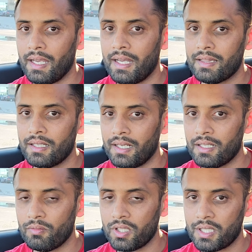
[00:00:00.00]
at the
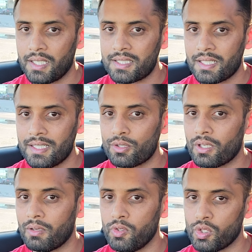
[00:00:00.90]
end of the test, he's going
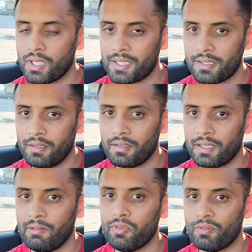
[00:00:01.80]
to give you the result
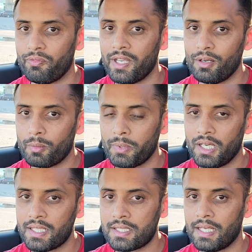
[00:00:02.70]
if you fail or
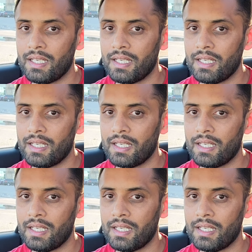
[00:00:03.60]
pass,